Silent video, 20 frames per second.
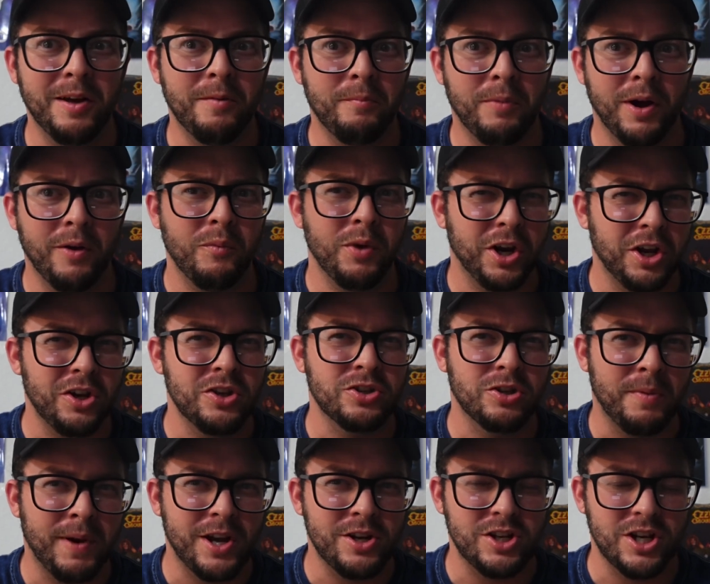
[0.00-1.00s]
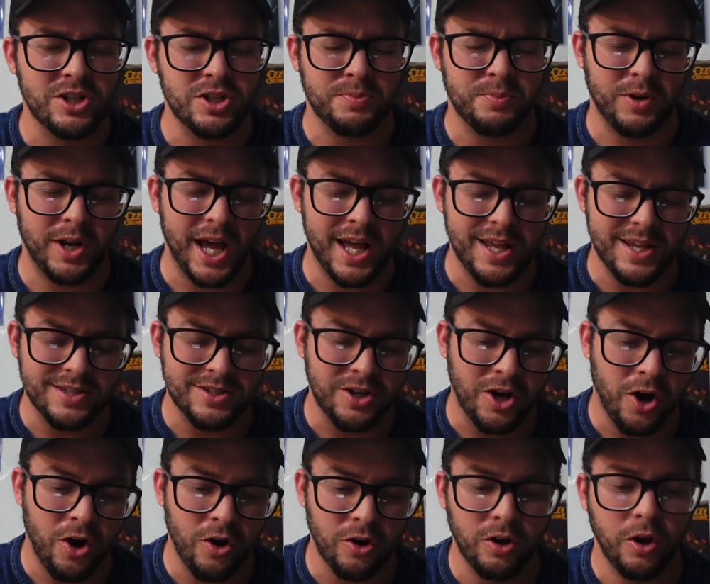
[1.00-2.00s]
But we can use our imagination, but that is
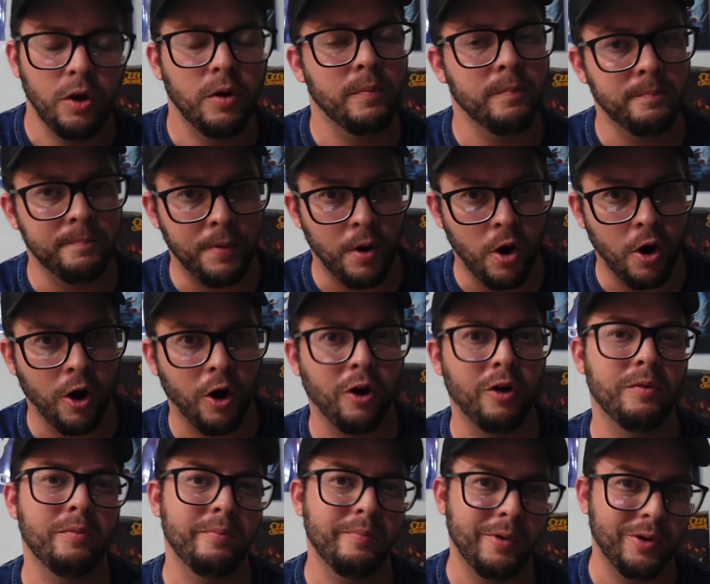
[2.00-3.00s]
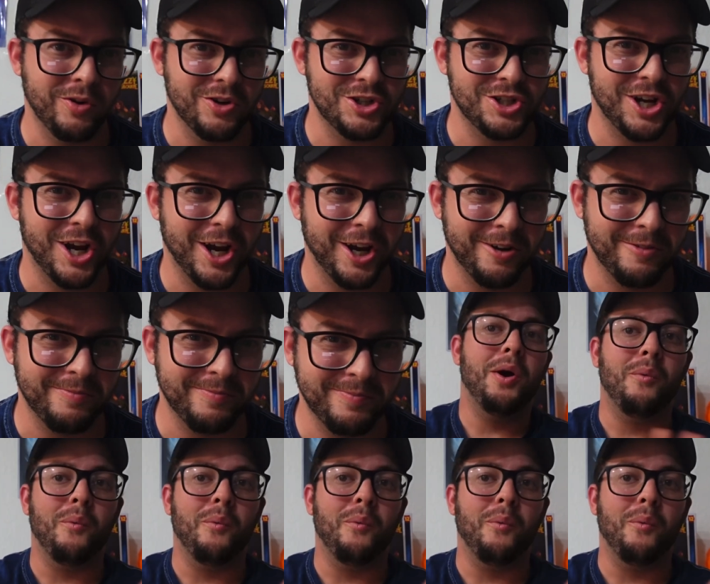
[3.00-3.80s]
called Bar Moonshine.